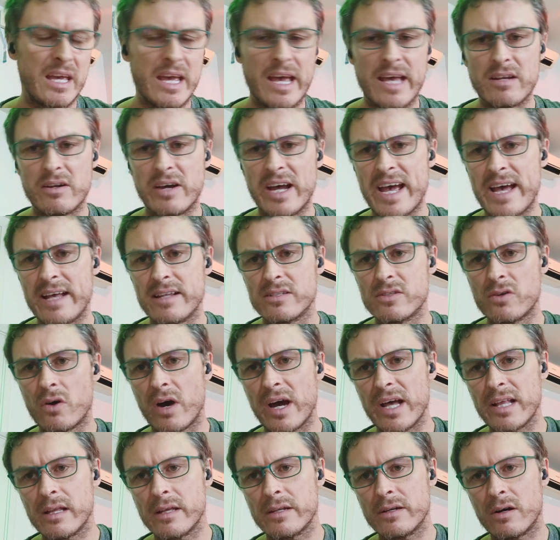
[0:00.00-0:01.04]
And I had
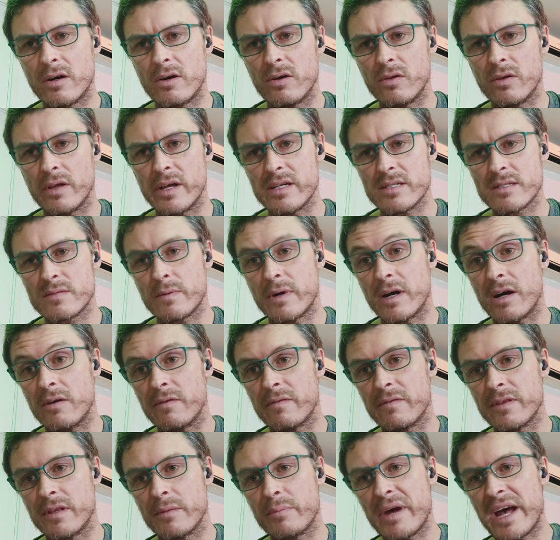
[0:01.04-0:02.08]
Tylenol as well
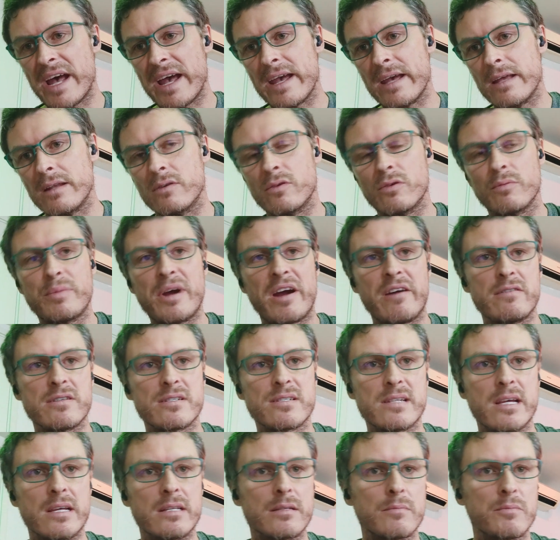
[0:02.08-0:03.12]
for the pain, or
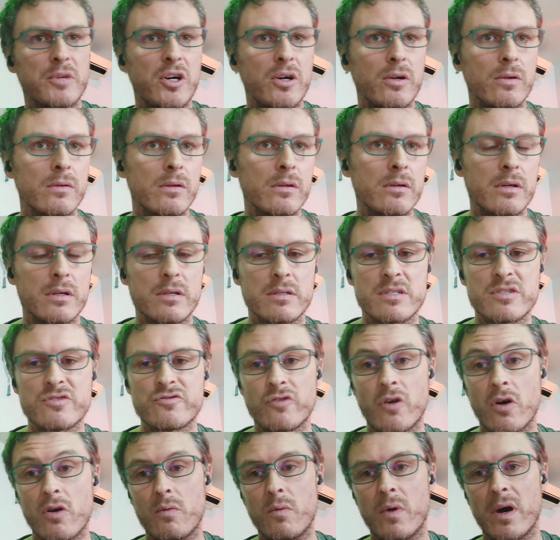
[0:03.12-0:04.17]
paracetamol, a
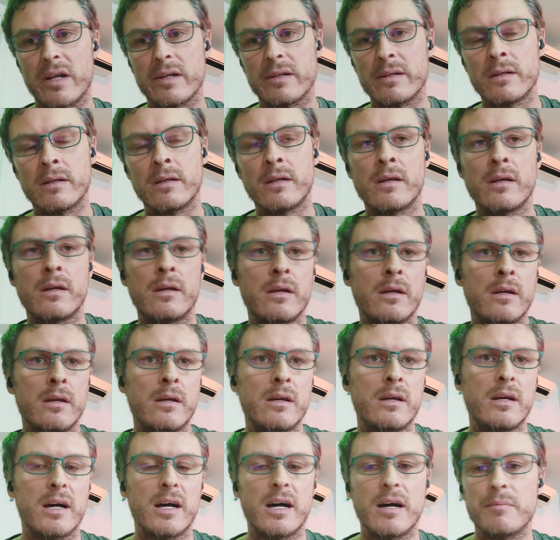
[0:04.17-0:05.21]
strong one.
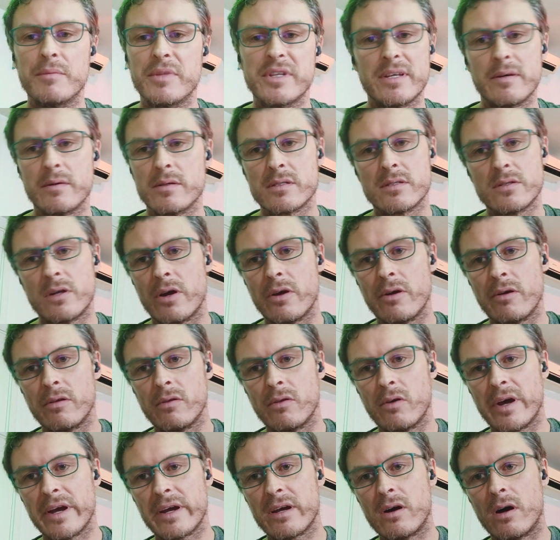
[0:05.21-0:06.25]
But there was
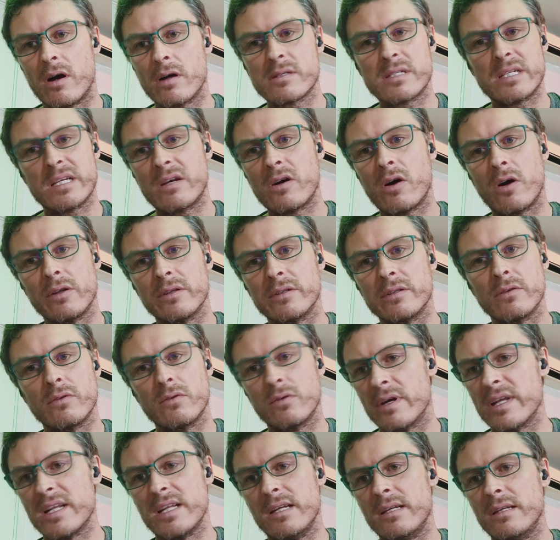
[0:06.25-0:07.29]
no like Oxycontin
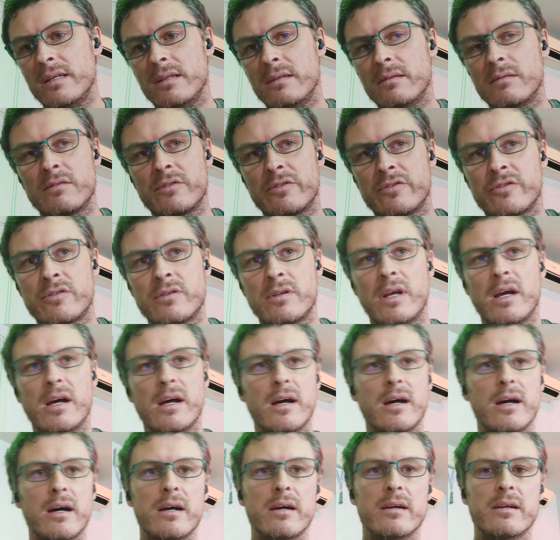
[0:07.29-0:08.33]
or any
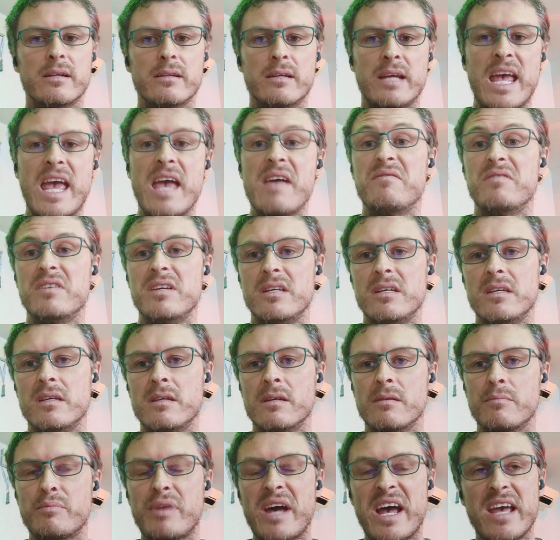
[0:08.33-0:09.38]
heavy
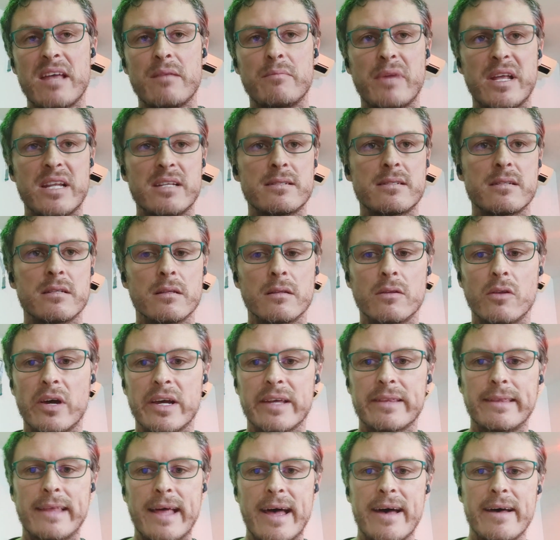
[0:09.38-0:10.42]
pain medicine
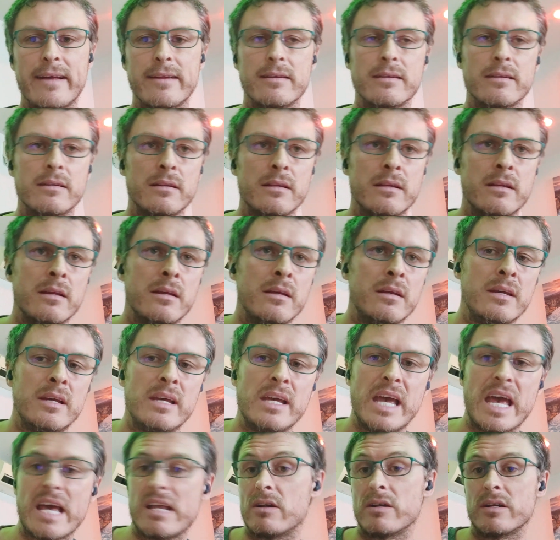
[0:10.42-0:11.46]
like that,
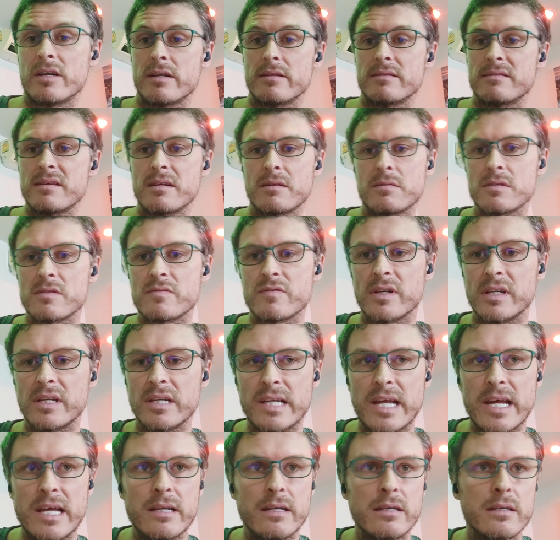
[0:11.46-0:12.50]
and I don't think it was really
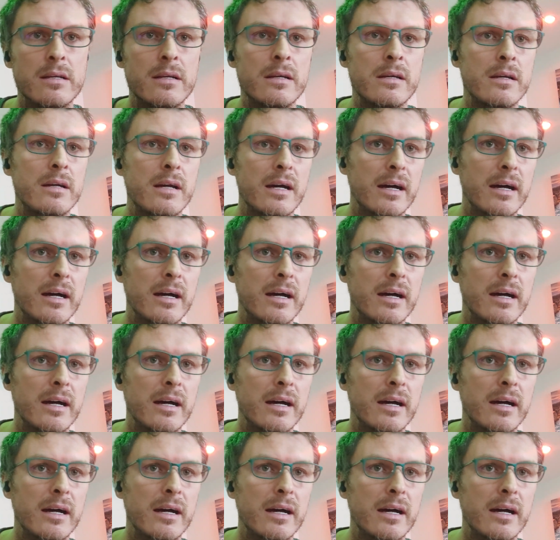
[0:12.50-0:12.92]
needed.